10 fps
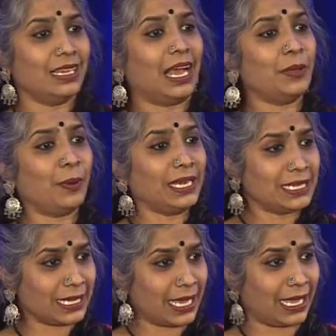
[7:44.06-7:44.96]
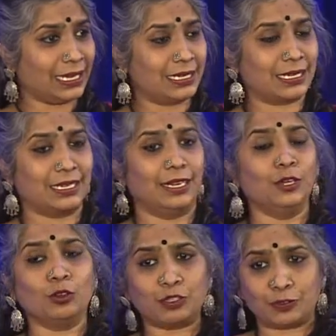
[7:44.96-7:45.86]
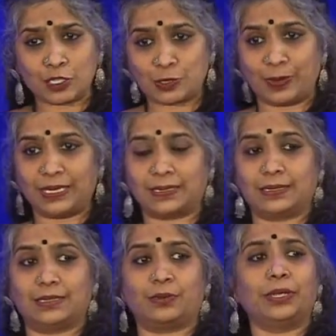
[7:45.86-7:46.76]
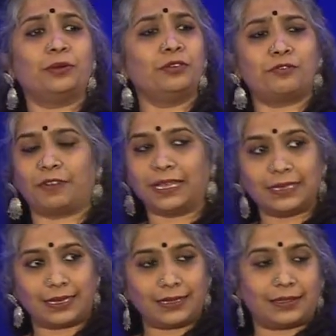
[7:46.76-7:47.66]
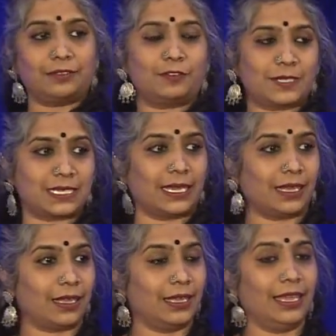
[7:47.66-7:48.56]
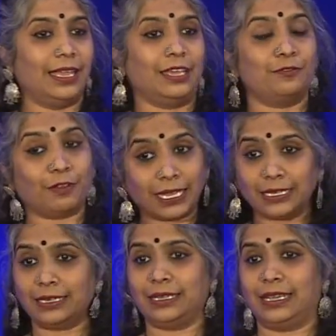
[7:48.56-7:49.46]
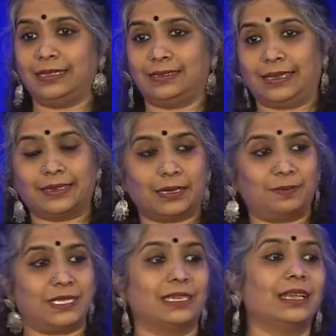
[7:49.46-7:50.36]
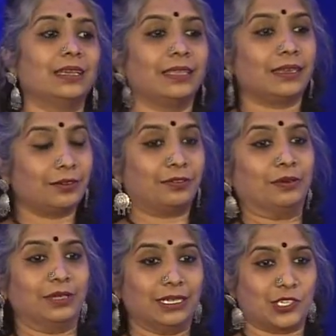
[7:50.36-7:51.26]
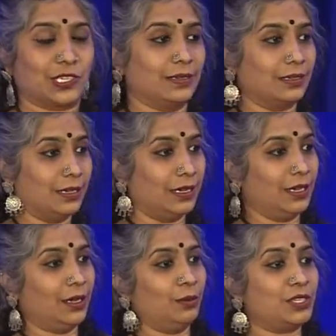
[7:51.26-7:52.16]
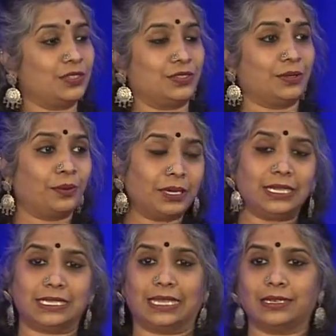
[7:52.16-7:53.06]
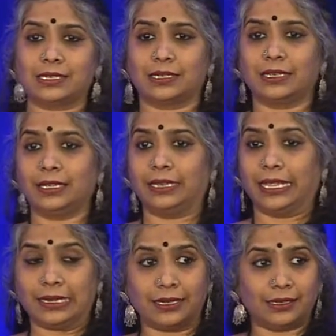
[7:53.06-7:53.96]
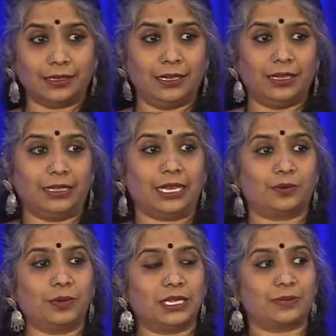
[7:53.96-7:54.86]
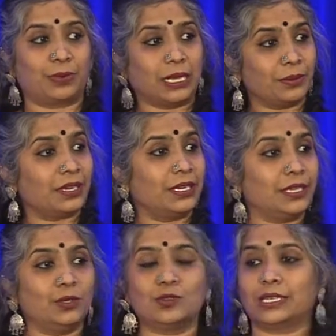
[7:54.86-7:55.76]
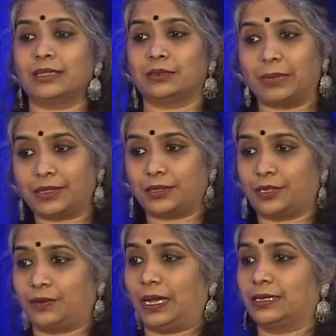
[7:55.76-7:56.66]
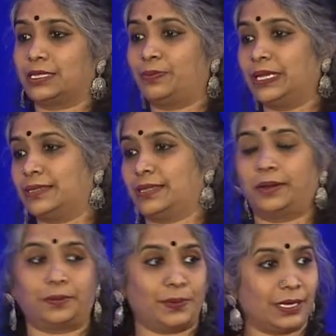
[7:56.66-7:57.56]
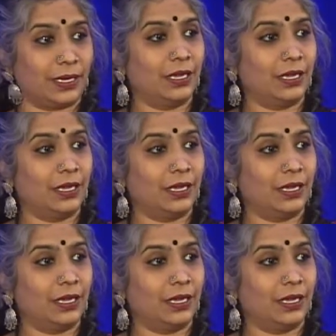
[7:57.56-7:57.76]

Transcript: I went ahead, looked for spaces. We couldn't find anything for Sneha. And finally, I set up Snehadhara Foundation, which is the only center in India that works primarily using the method of arts-based therapy.